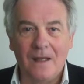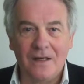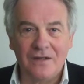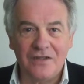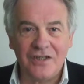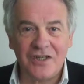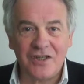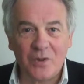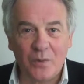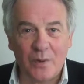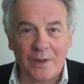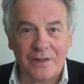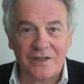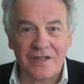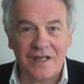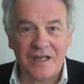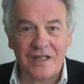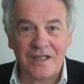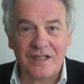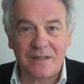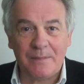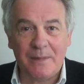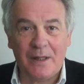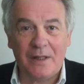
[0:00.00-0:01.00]
Just a quick
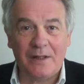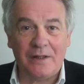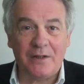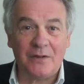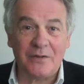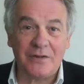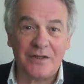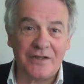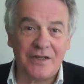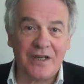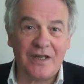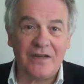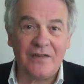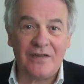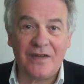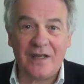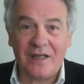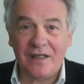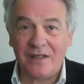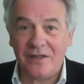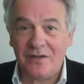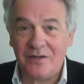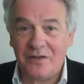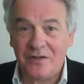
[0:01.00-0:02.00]
testimonial to say
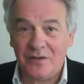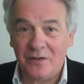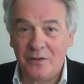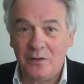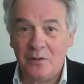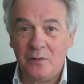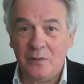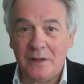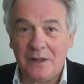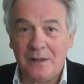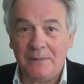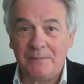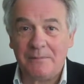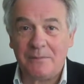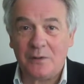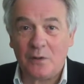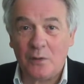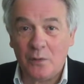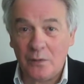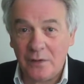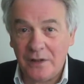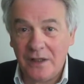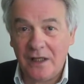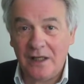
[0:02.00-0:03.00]
thank you to um,
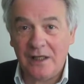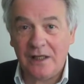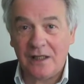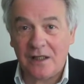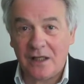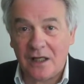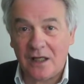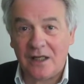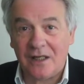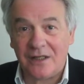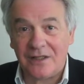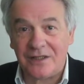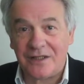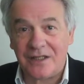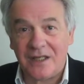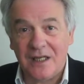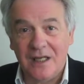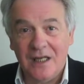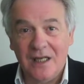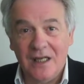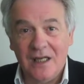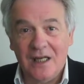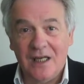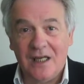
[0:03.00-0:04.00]
Cornelia Cars.
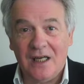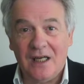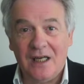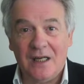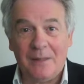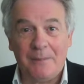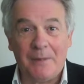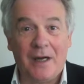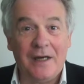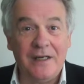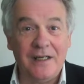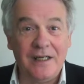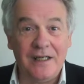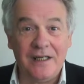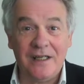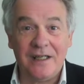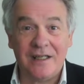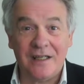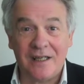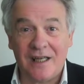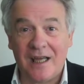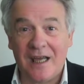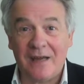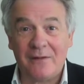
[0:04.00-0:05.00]
Um, I needed
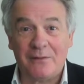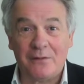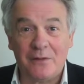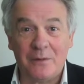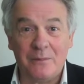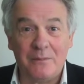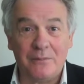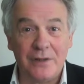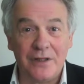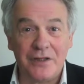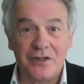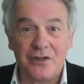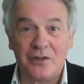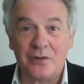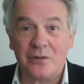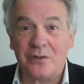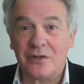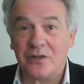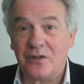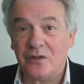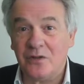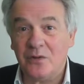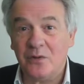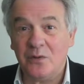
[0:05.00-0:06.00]
to get from Bristol
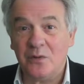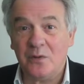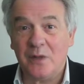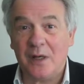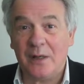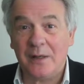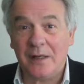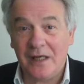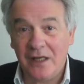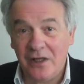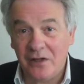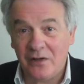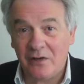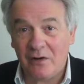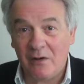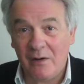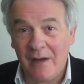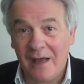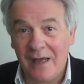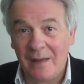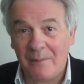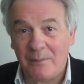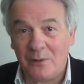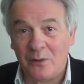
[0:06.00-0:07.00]
to uh, Heathrow
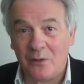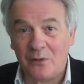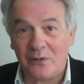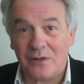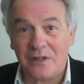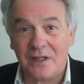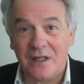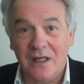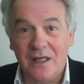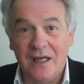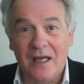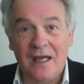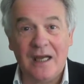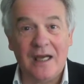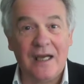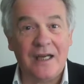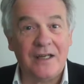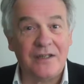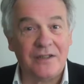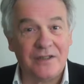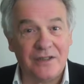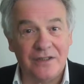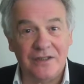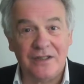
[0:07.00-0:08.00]
Airport
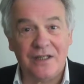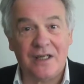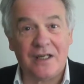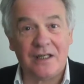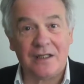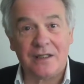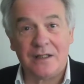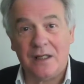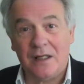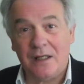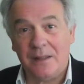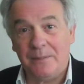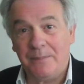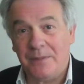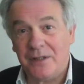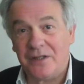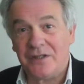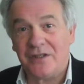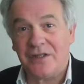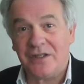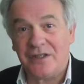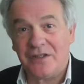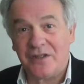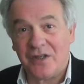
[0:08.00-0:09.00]
and conduct uh,
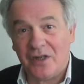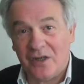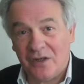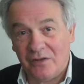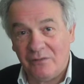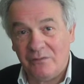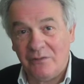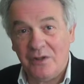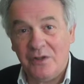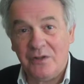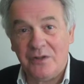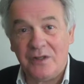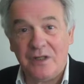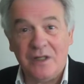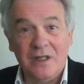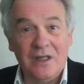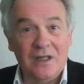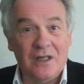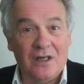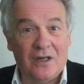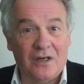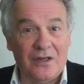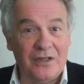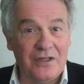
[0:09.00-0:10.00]
business en route.
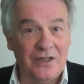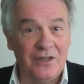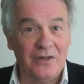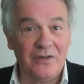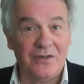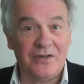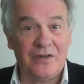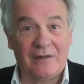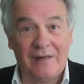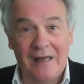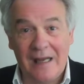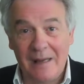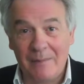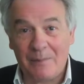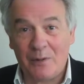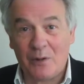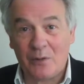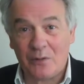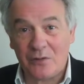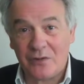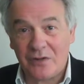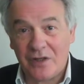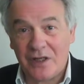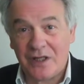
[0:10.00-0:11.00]
I used their
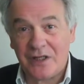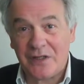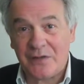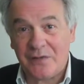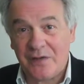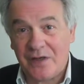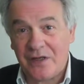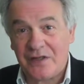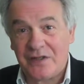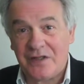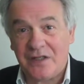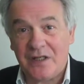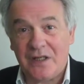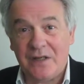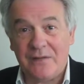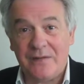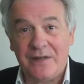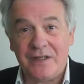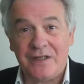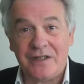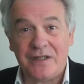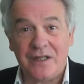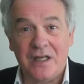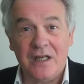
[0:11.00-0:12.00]
airport transfer
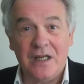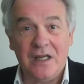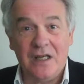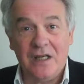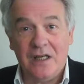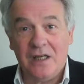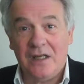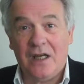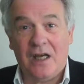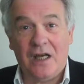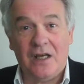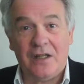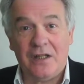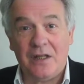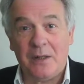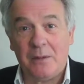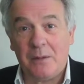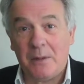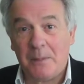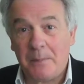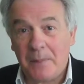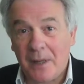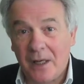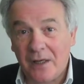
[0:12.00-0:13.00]
service. Uh, they
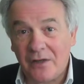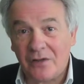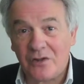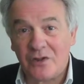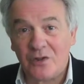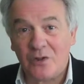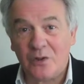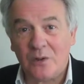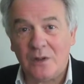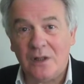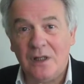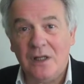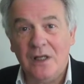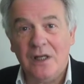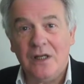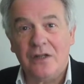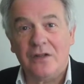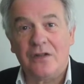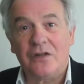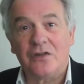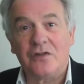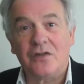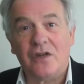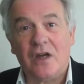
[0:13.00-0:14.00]
were punctual.
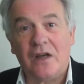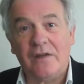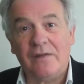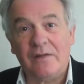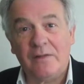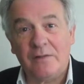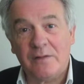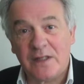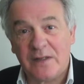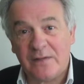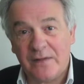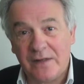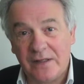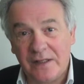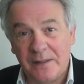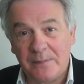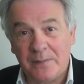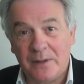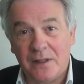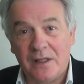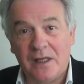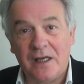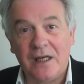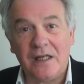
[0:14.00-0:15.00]
The driver was very
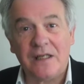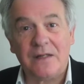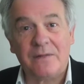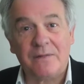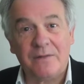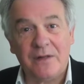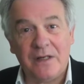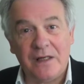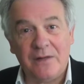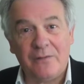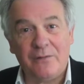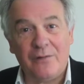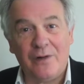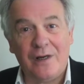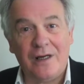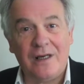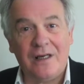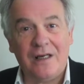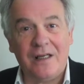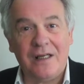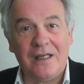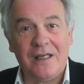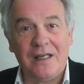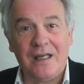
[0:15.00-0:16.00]
polite, very
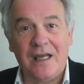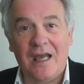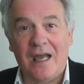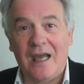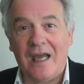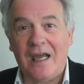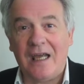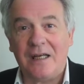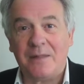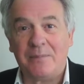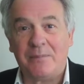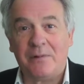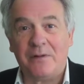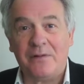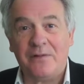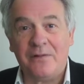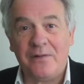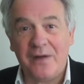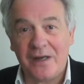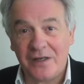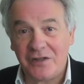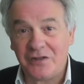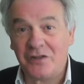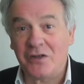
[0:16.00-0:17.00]
friendly and
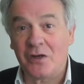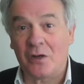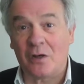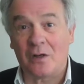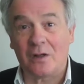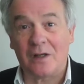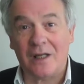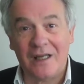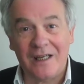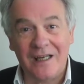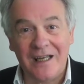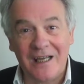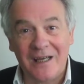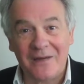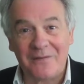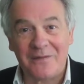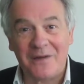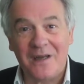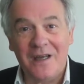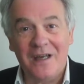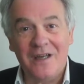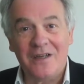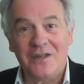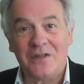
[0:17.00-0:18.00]
professional enough
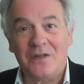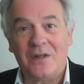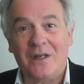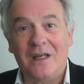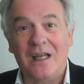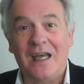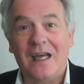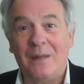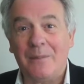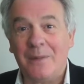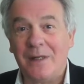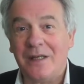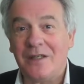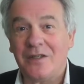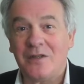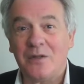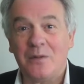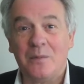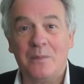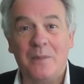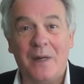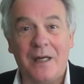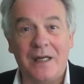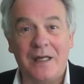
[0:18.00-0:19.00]
to allow me to
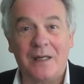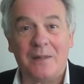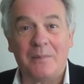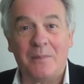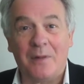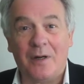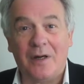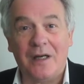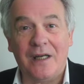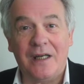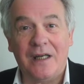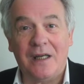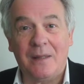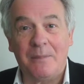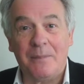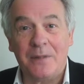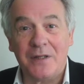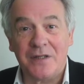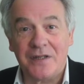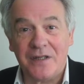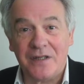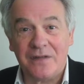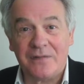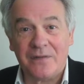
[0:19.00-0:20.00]
make my uh,
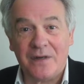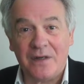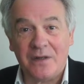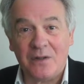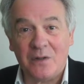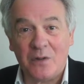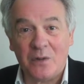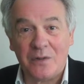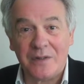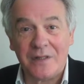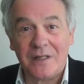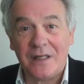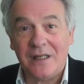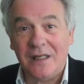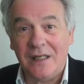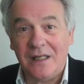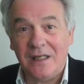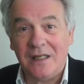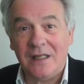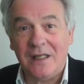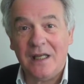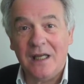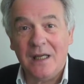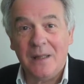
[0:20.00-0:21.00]
business phone calls
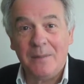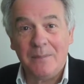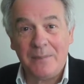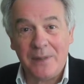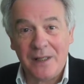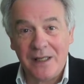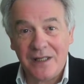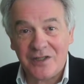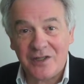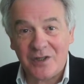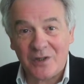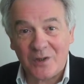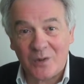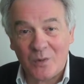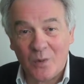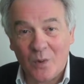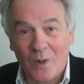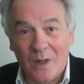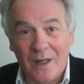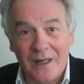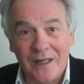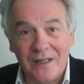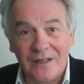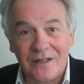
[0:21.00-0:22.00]
in peace and
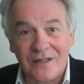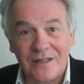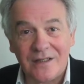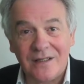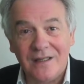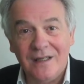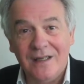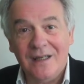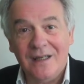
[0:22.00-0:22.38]
quiet.